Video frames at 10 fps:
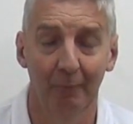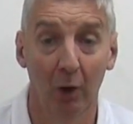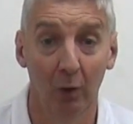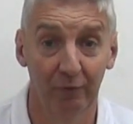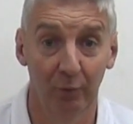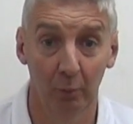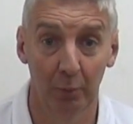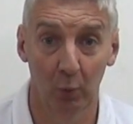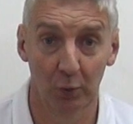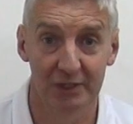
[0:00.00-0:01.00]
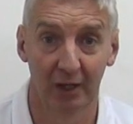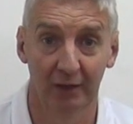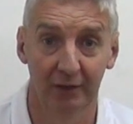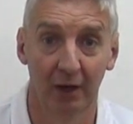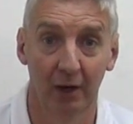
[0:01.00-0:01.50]
all 4 ports on
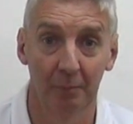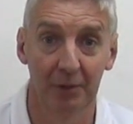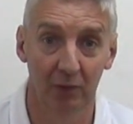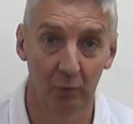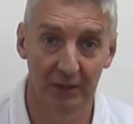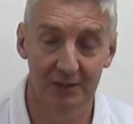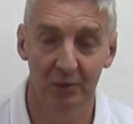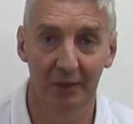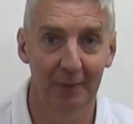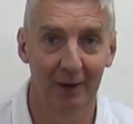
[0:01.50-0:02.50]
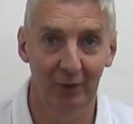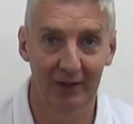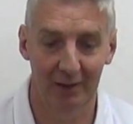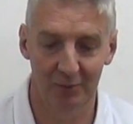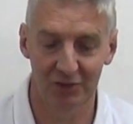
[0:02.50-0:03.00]
it are PoE, so you can power the
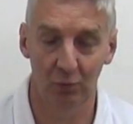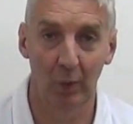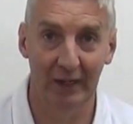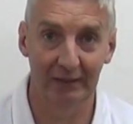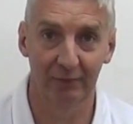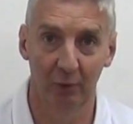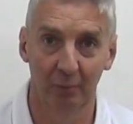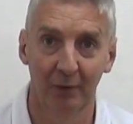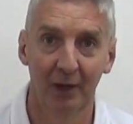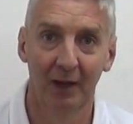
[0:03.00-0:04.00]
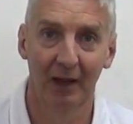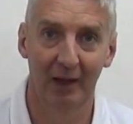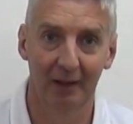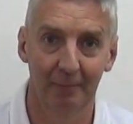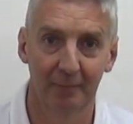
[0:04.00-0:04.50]
cameras directly from
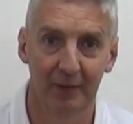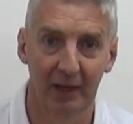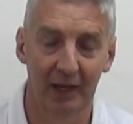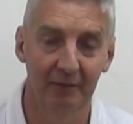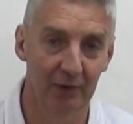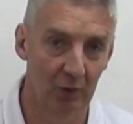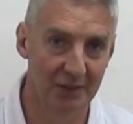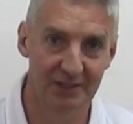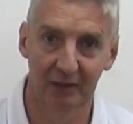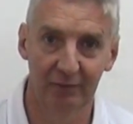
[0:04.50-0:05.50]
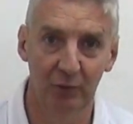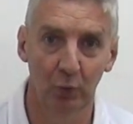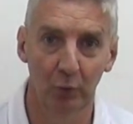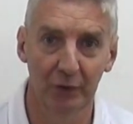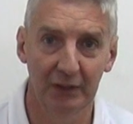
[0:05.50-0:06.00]
the NVR itself. You
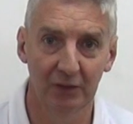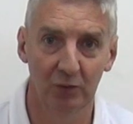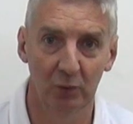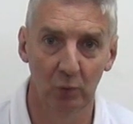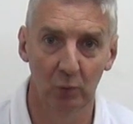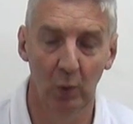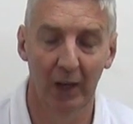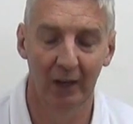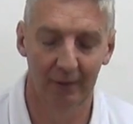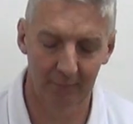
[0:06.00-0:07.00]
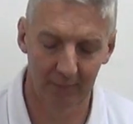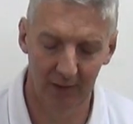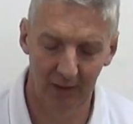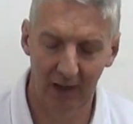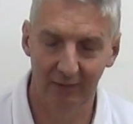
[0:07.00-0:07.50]
don't need to
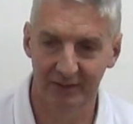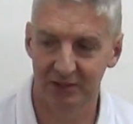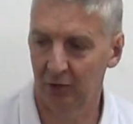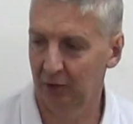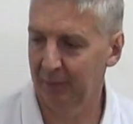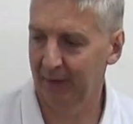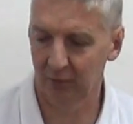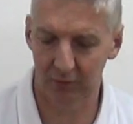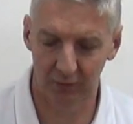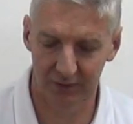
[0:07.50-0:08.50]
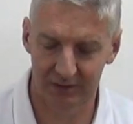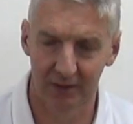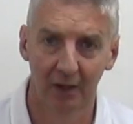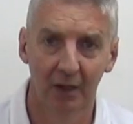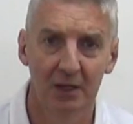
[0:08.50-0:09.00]
have external power
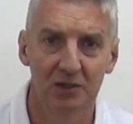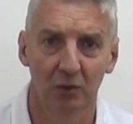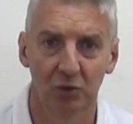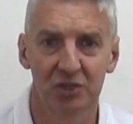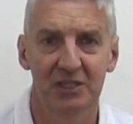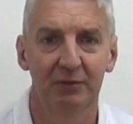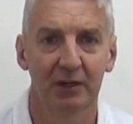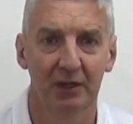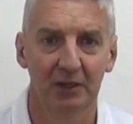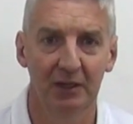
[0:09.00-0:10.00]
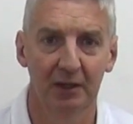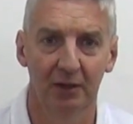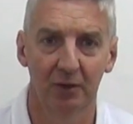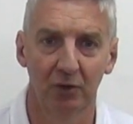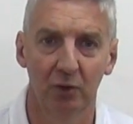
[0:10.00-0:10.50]
units. So just to give you an idea
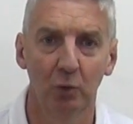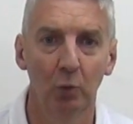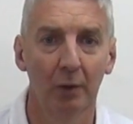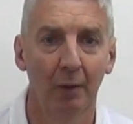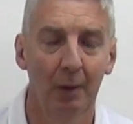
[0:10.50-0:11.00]
here, Dahua